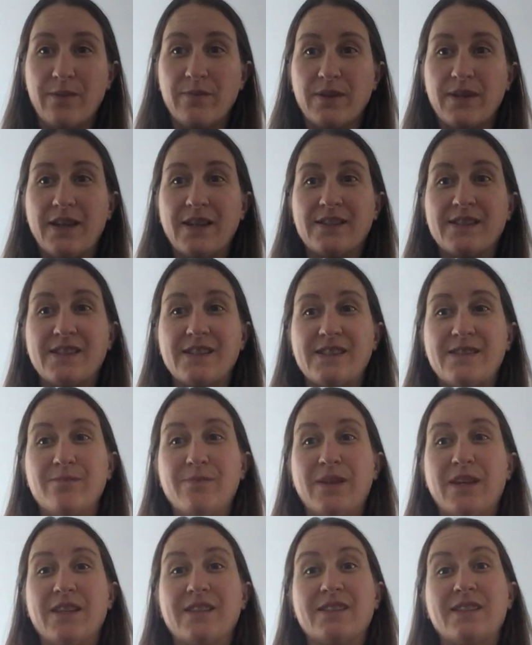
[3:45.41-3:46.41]
because this
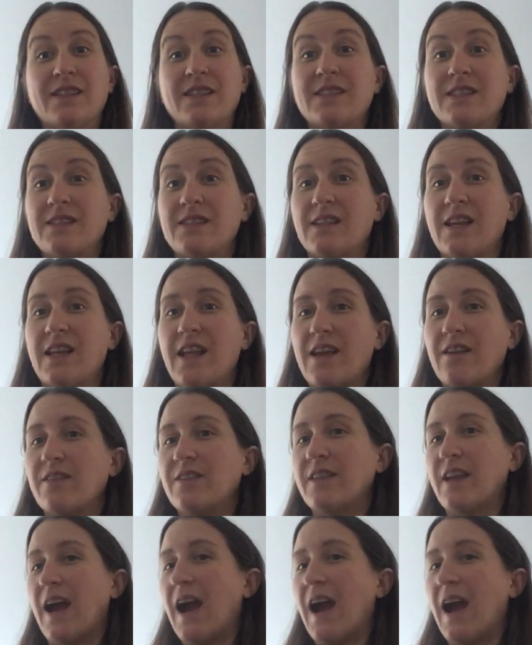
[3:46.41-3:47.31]
means this is an area that